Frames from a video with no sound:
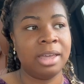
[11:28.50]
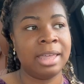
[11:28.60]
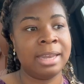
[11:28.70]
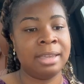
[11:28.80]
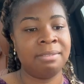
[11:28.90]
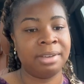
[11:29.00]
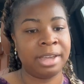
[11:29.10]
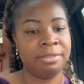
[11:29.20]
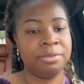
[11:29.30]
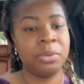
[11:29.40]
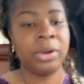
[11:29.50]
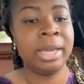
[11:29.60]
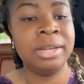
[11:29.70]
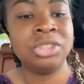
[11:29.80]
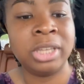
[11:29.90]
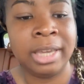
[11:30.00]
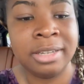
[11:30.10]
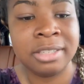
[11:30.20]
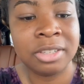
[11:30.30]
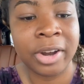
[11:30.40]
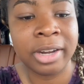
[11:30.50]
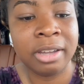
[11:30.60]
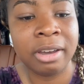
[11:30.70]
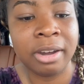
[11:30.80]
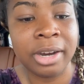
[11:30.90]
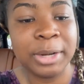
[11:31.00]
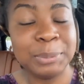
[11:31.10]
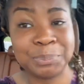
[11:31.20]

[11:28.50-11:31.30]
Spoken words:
an invite for a Chase credit card.